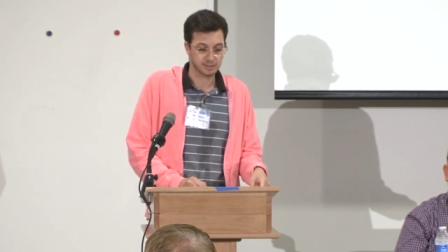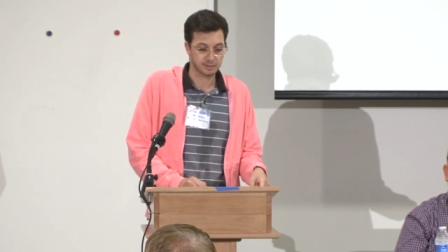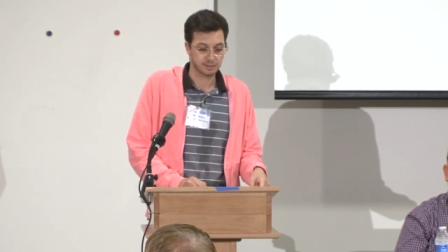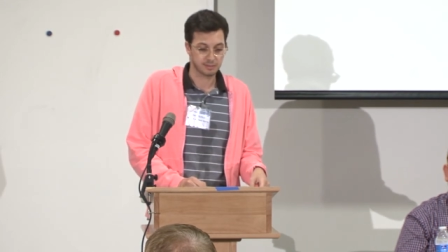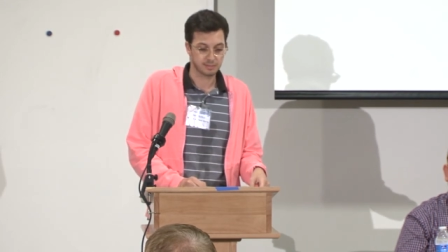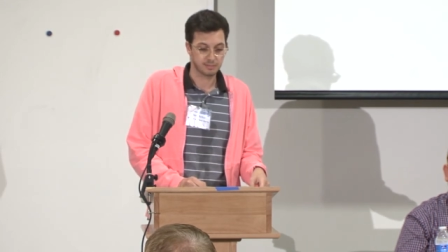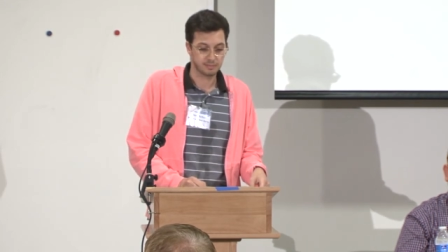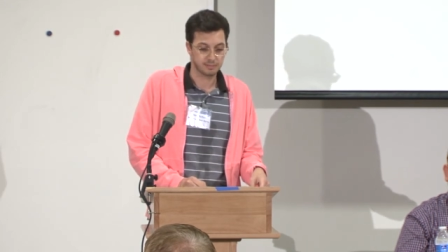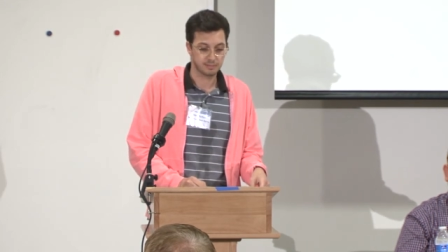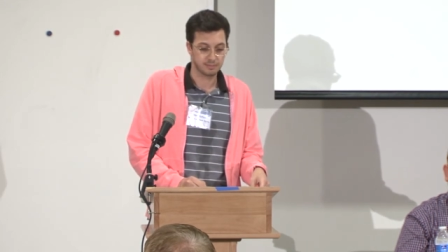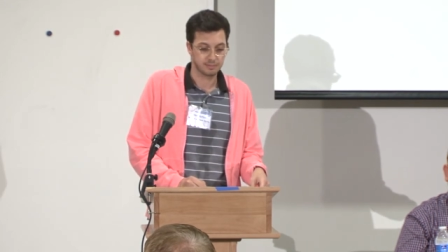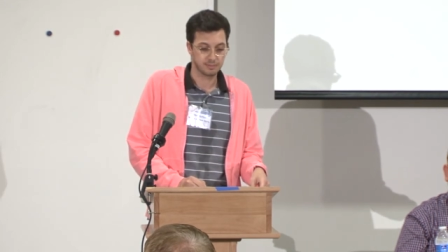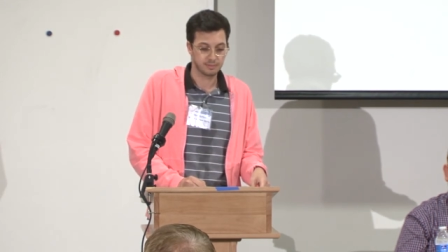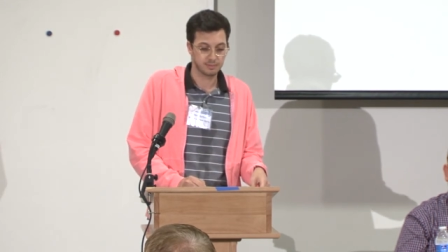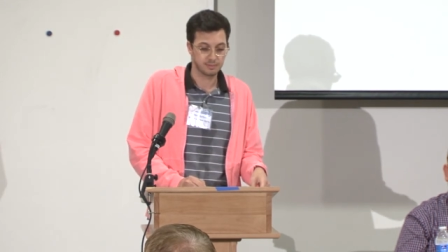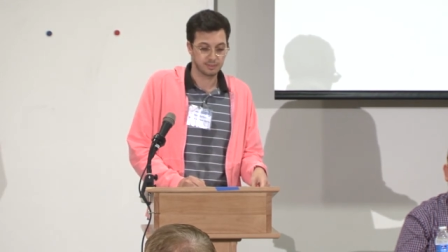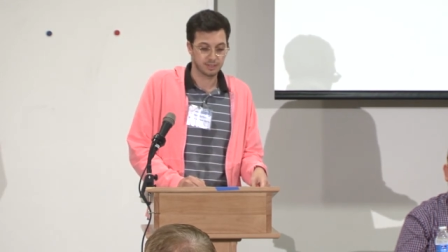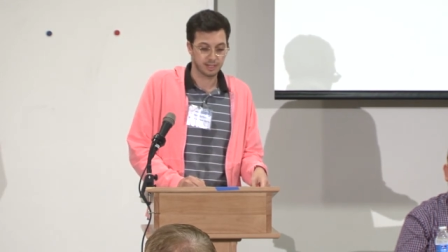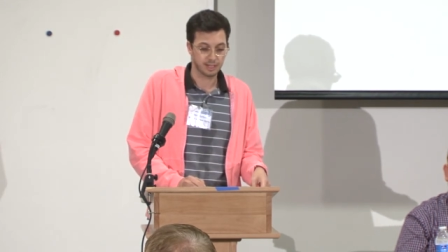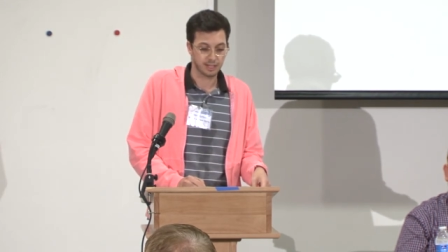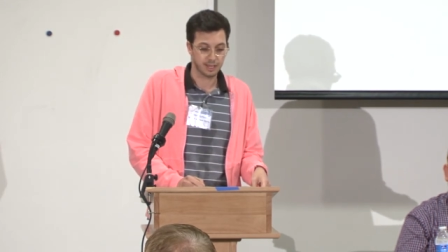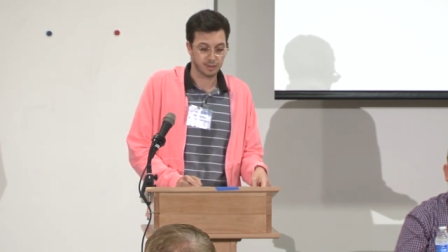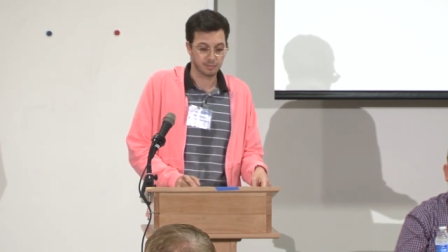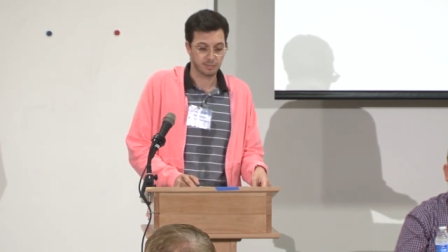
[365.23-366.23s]
and
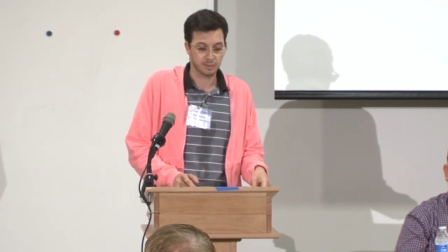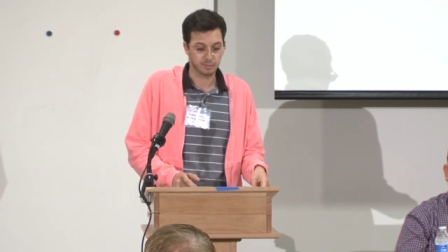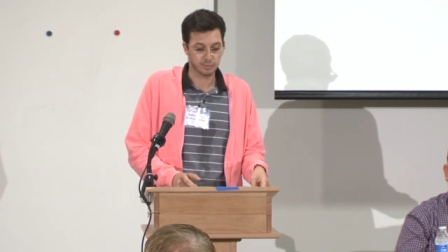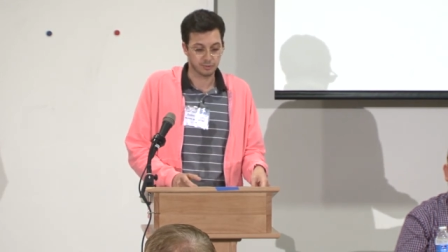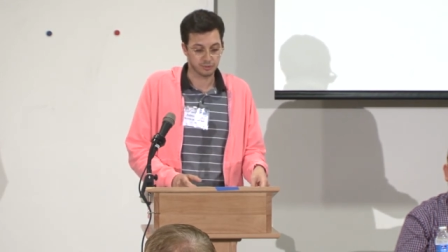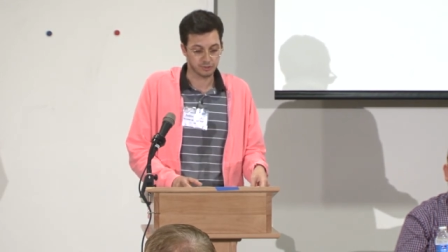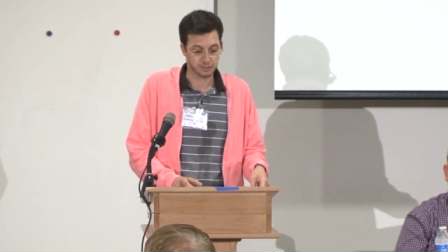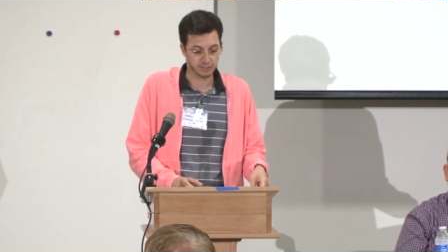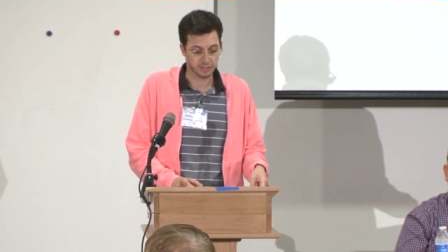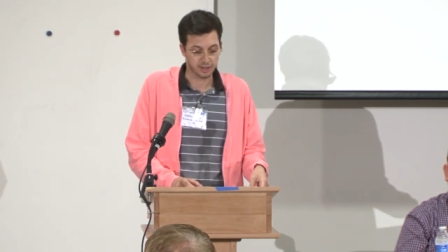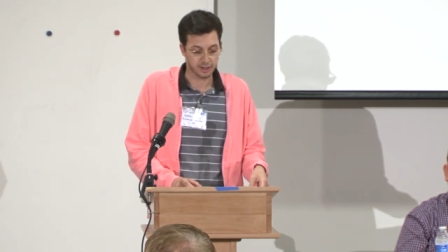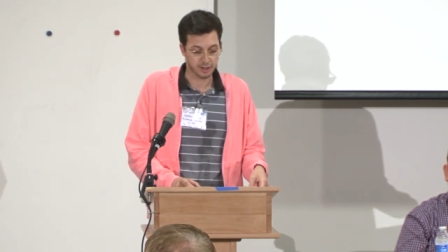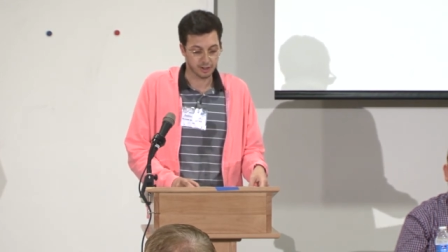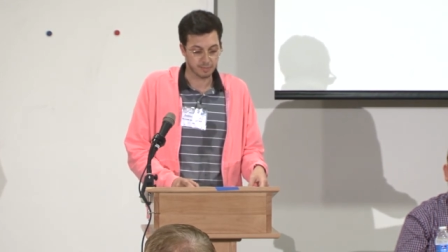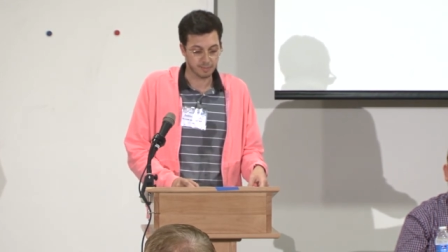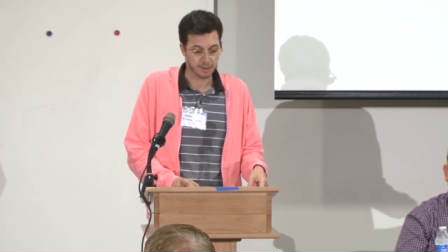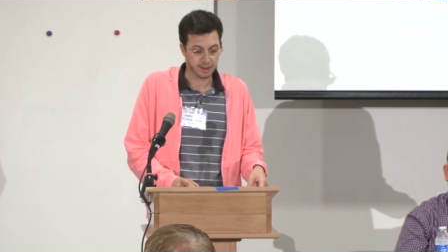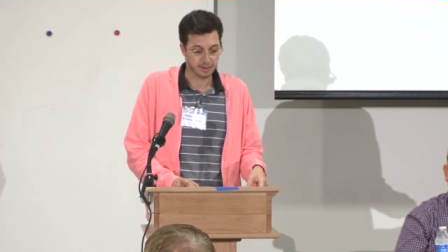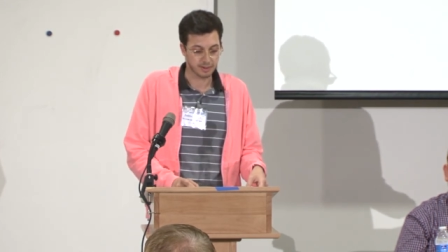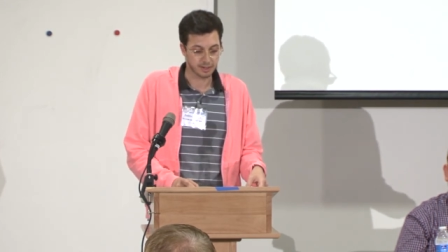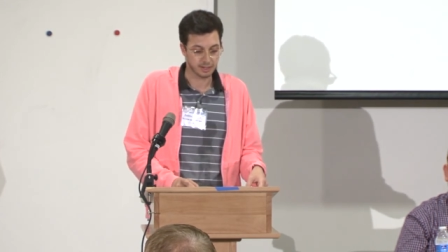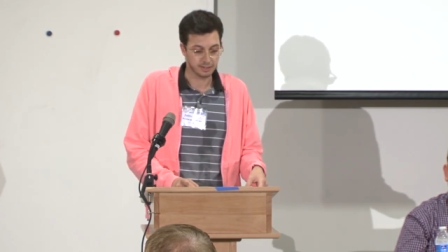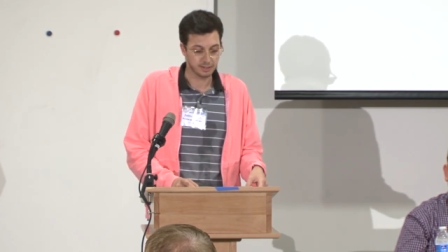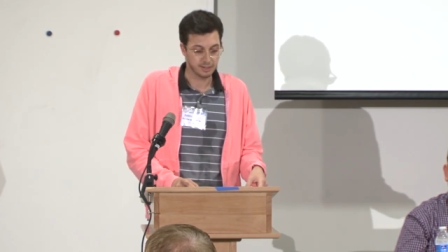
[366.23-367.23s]
that gay people should care
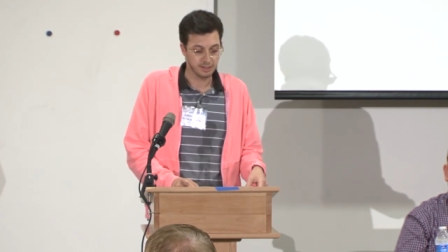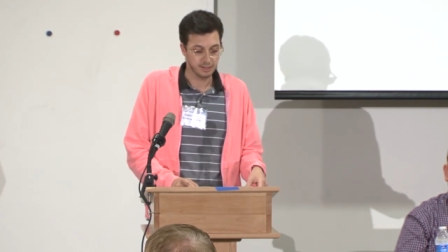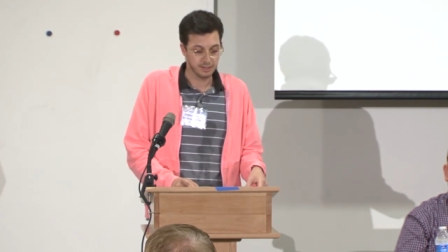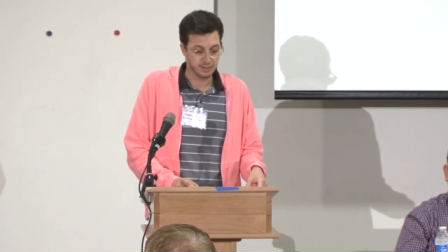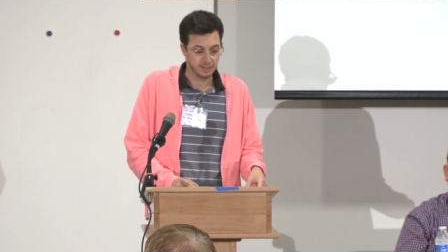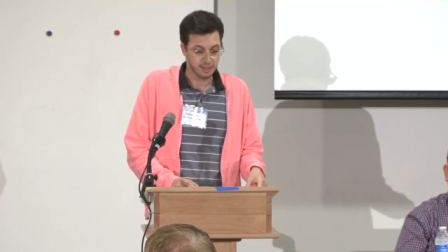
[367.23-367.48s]
about it.